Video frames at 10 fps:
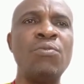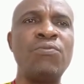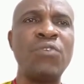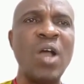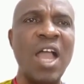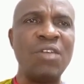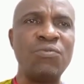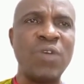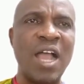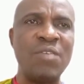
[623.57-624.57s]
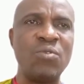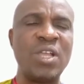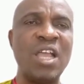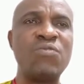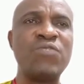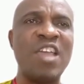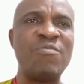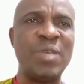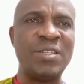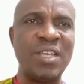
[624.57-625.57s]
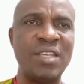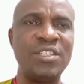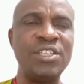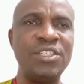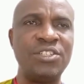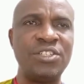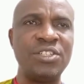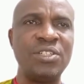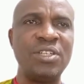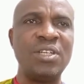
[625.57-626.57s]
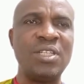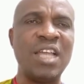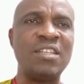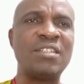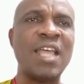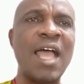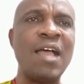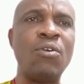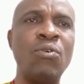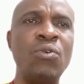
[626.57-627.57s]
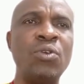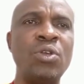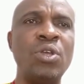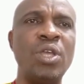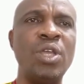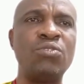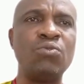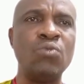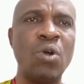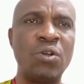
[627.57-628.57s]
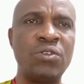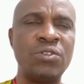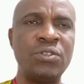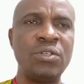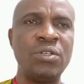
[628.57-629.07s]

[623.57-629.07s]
4 and 5, you get 5% each. That is how it works.